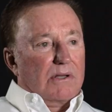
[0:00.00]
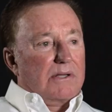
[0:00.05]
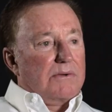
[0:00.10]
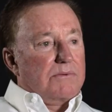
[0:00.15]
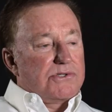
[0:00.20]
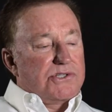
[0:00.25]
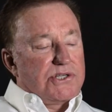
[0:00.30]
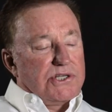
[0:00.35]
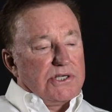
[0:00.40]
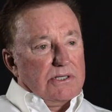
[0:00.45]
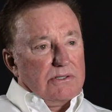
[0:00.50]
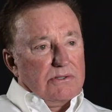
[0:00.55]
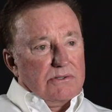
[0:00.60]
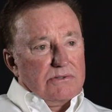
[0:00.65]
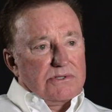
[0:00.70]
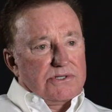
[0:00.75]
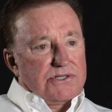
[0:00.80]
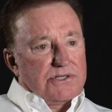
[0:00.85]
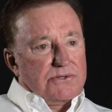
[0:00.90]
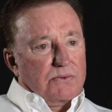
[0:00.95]
Well, it was
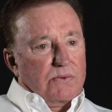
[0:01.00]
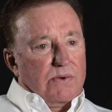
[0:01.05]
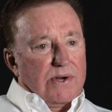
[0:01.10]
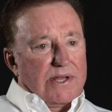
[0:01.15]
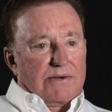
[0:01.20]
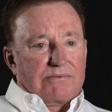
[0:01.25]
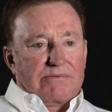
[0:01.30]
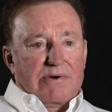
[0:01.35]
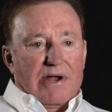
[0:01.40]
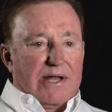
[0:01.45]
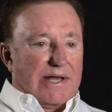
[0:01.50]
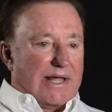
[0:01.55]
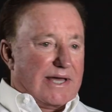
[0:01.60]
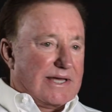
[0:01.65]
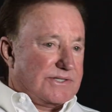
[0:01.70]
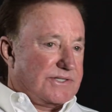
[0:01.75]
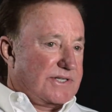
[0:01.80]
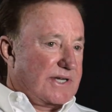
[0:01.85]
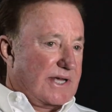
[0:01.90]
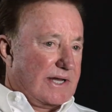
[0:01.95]
huge to win right
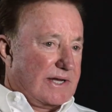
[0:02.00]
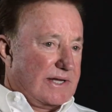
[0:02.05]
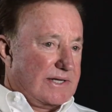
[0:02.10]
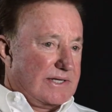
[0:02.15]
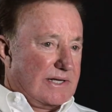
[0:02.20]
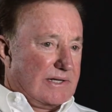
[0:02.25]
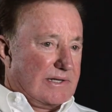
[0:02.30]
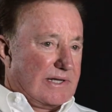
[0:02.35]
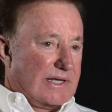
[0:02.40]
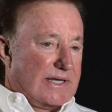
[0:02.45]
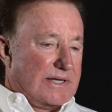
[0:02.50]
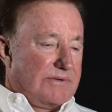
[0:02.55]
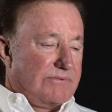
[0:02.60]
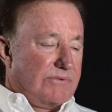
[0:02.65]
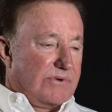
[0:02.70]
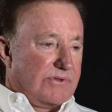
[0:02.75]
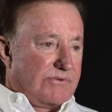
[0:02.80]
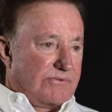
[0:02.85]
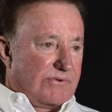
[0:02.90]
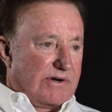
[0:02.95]
outside of LA
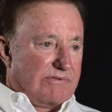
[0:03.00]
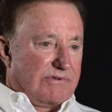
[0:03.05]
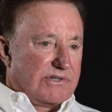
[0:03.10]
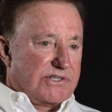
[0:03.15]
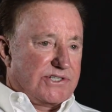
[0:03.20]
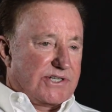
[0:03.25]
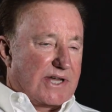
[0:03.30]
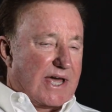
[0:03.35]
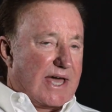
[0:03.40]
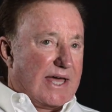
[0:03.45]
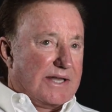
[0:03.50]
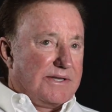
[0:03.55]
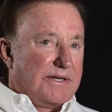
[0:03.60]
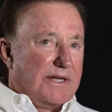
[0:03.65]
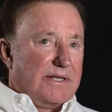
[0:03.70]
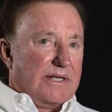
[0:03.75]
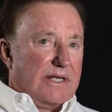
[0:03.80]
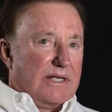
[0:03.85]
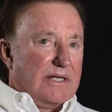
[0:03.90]
with Riverside.